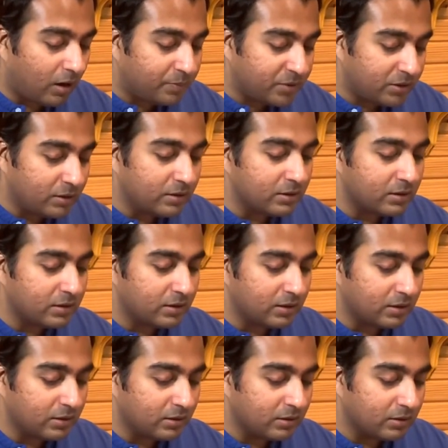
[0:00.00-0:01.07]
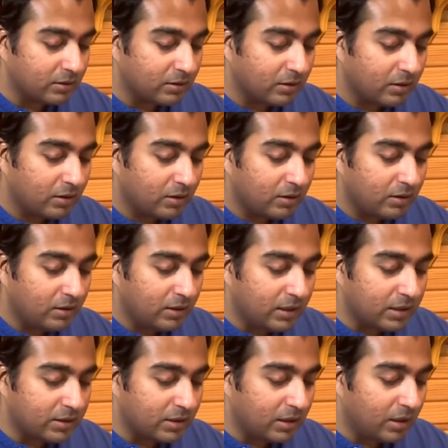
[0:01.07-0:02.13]
Obstinacy
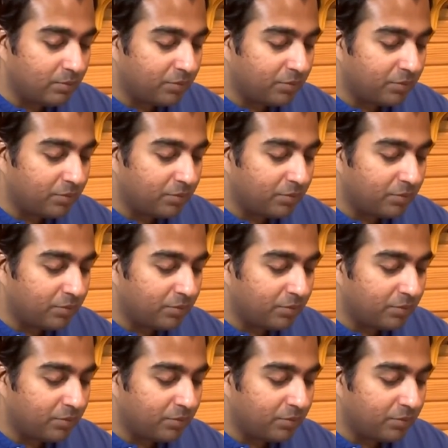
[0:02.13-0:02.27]
is an